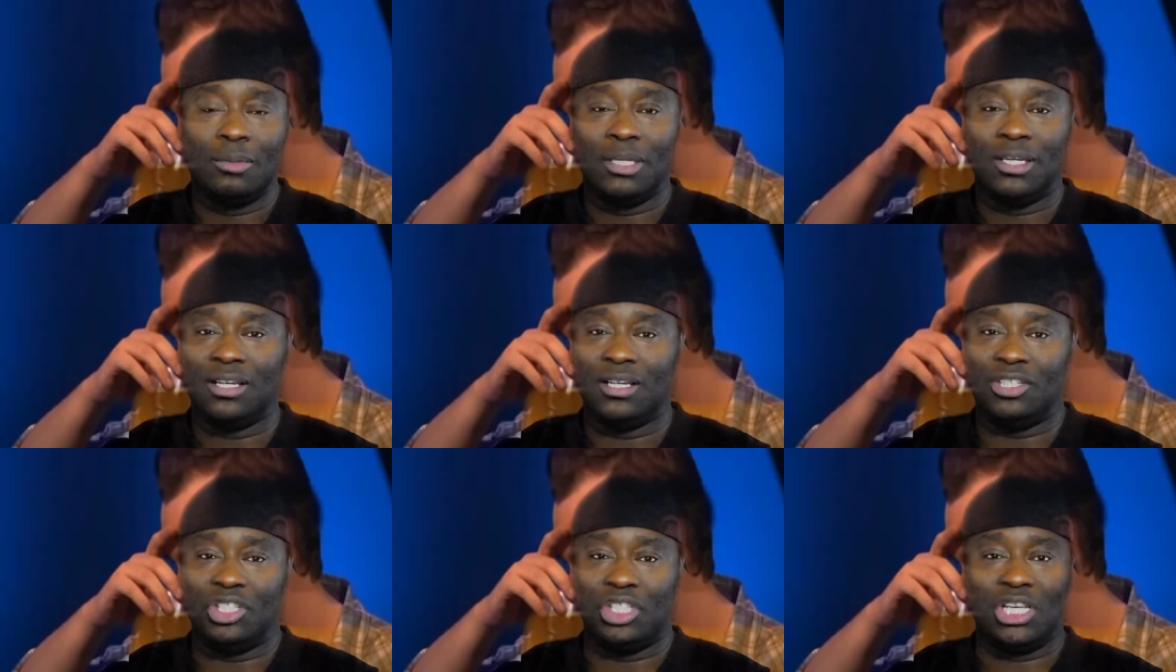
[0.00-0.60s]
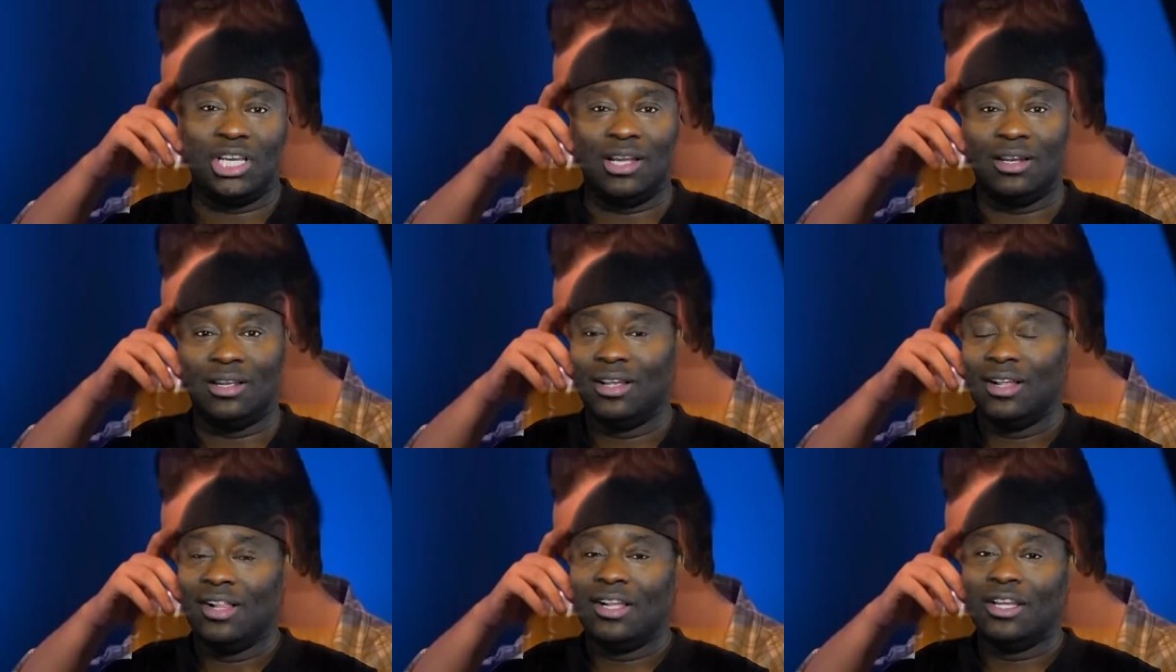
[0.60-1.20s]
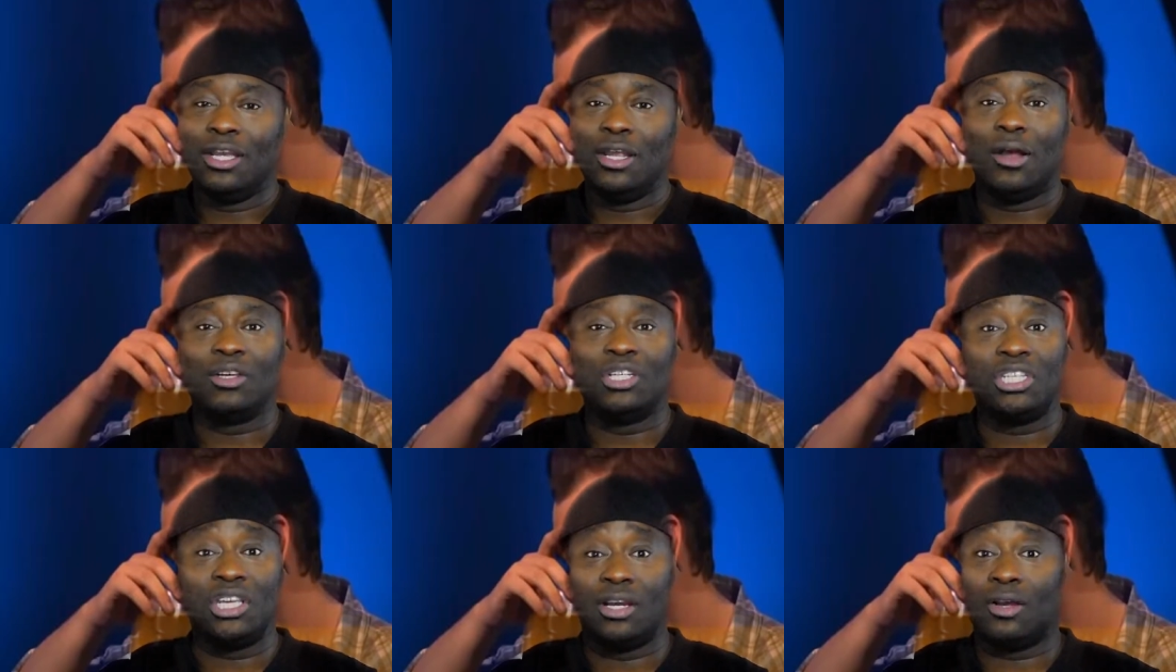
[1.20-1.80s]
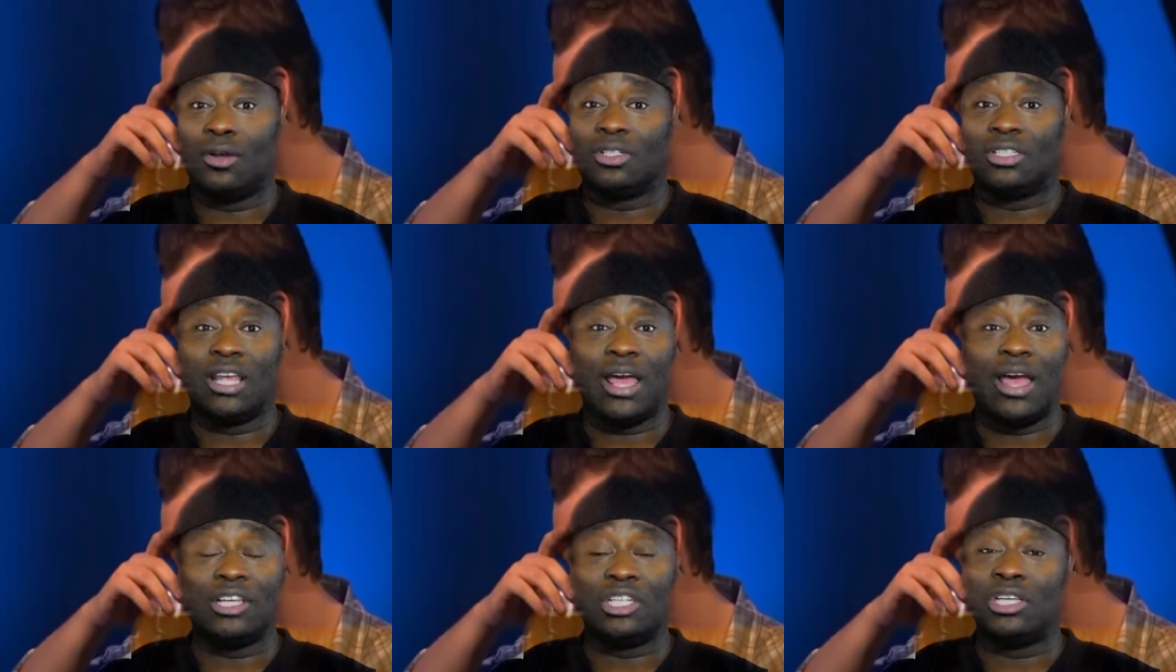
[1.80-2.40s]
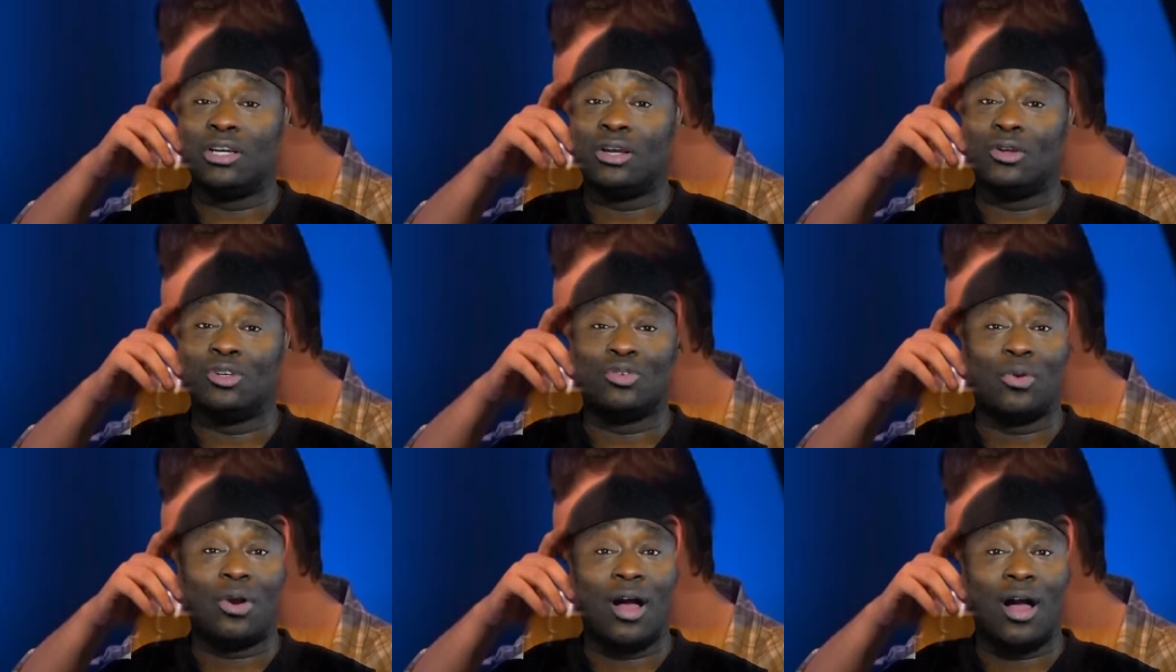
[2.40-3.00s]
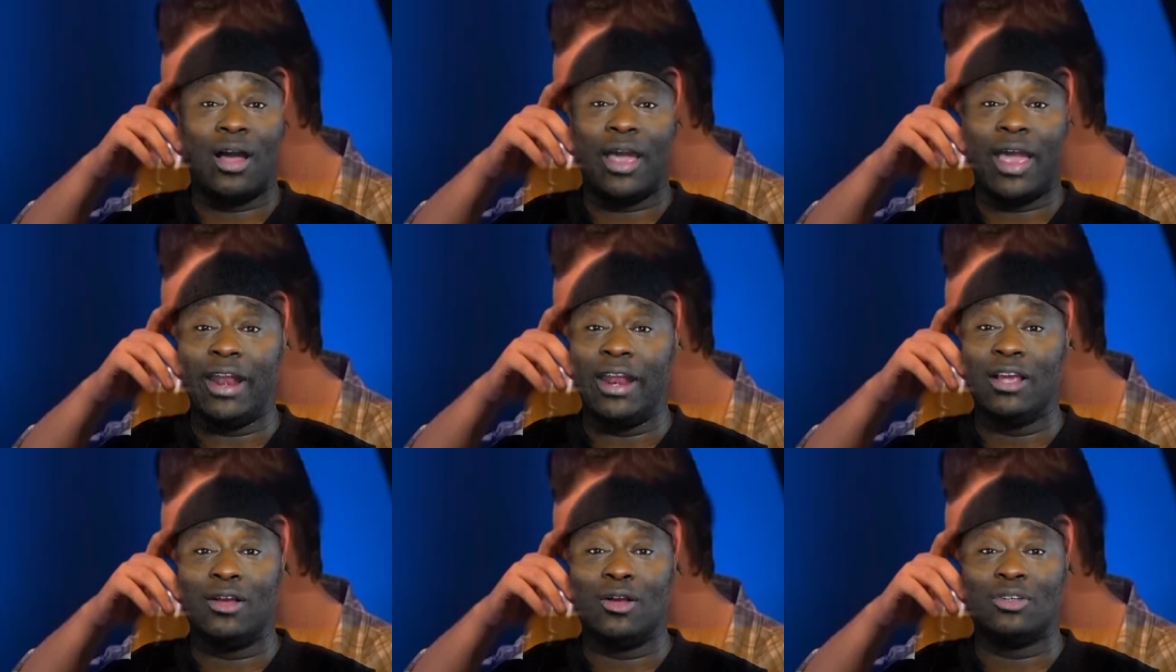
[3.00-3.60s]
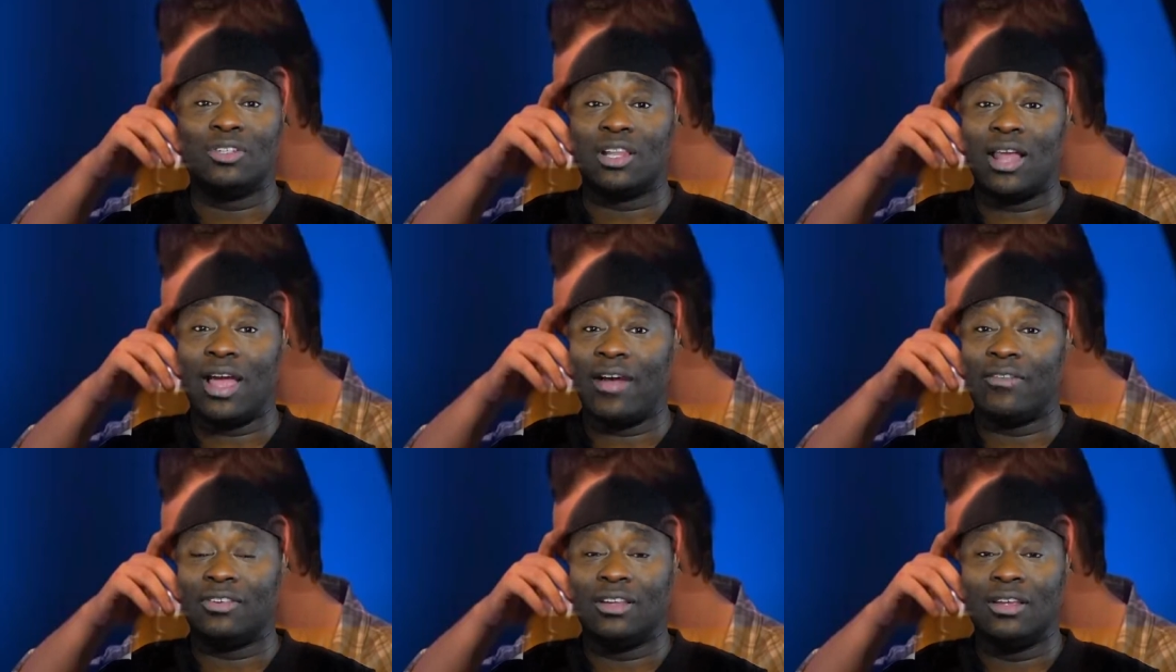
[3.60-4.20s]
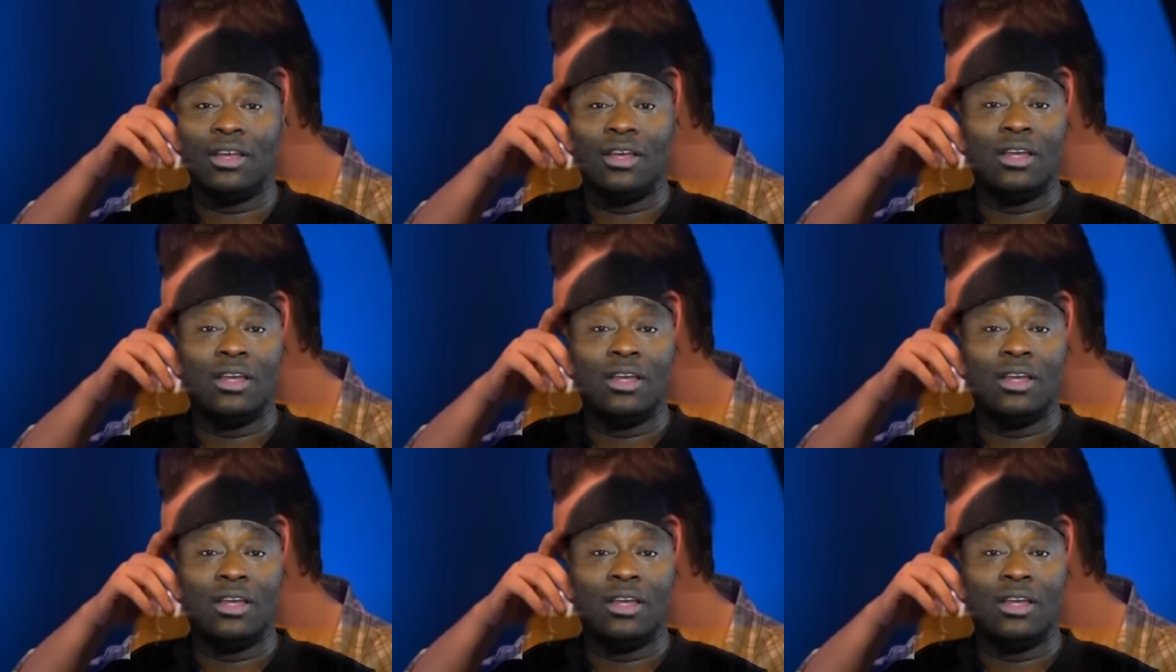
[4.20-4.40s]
because shit. You know, shit goes down, shit goes wrong and it goes left.